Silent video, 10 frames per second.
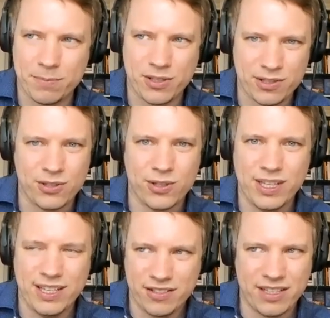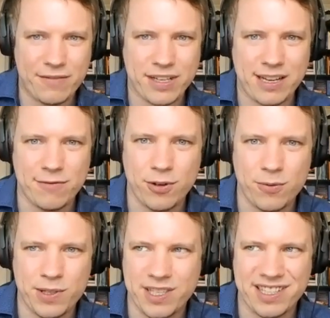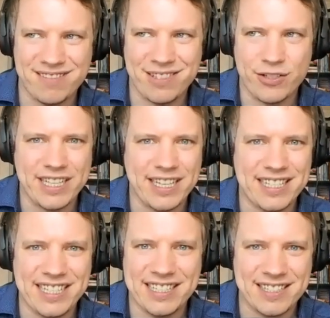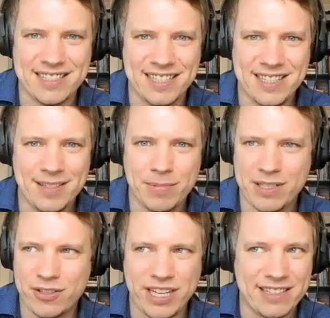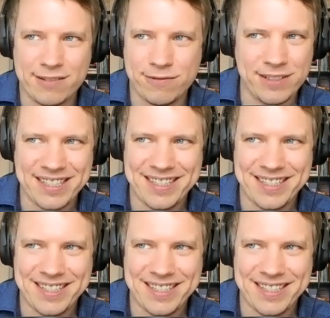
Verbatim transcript: but also to navigate forward and create ideas, be creative.